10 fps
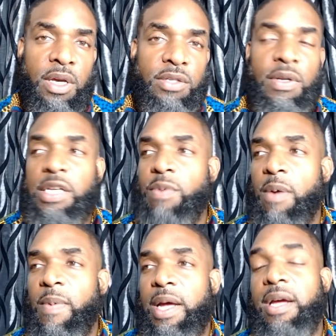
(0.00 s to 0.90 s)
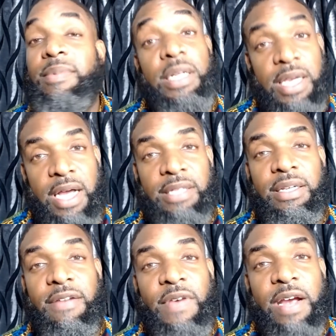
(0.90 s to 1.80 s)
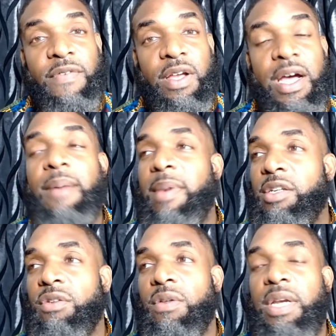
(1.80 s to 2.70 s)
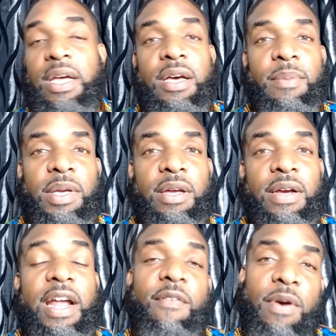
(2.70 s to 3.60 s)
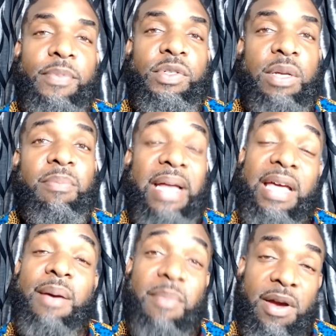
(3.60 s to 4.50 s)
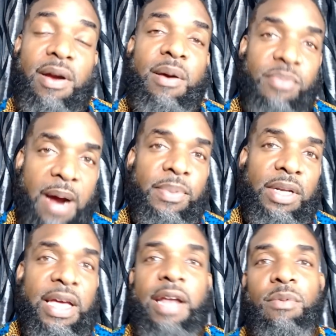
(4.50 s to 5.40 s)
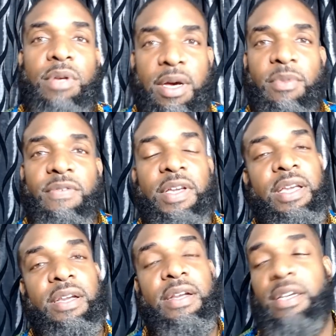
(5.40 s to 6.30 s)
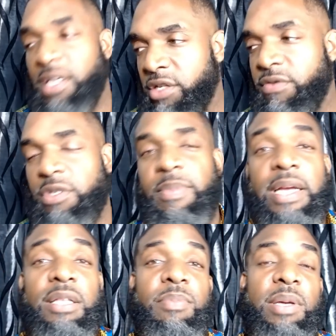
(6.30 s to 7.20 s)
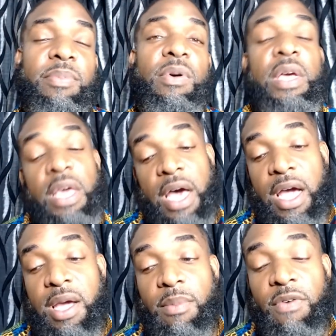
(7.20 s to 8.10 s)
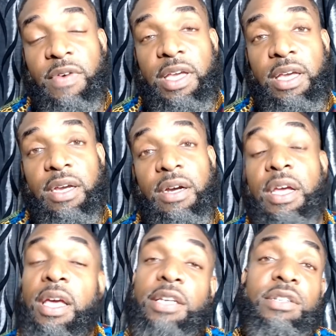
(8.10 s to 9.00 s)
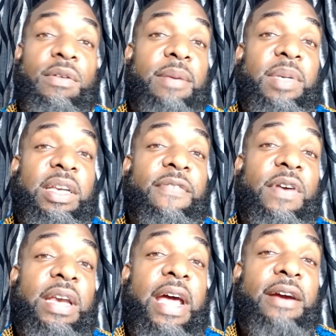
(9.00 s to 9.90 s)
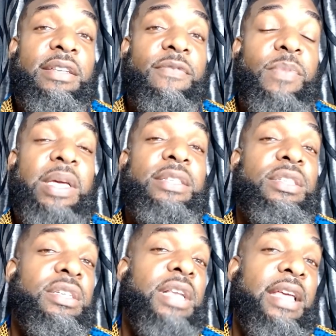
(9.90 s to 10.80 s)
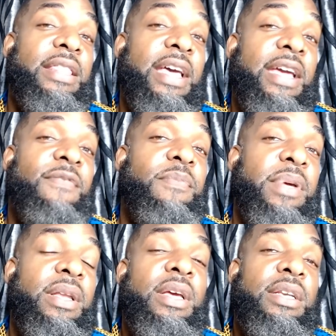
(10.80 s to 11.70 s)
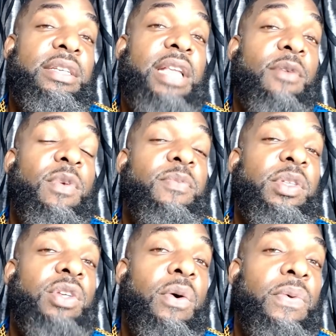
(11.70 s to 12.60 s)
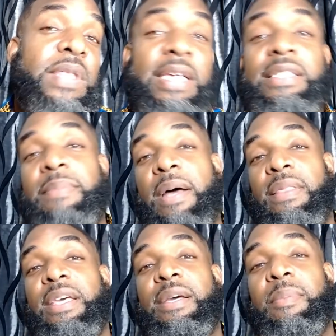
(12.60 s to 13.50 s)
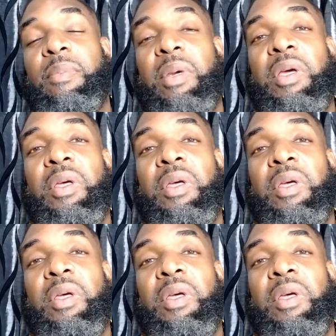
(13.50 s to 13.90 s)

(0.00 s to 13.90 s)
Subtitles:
And so that's why when I come to the continent of Africa, I make sure that I come here and I represent Black America properly. I don't come over here and disrespect the people. I come over here and show them a different narrative, because just like they've been, just like we've been told things about them,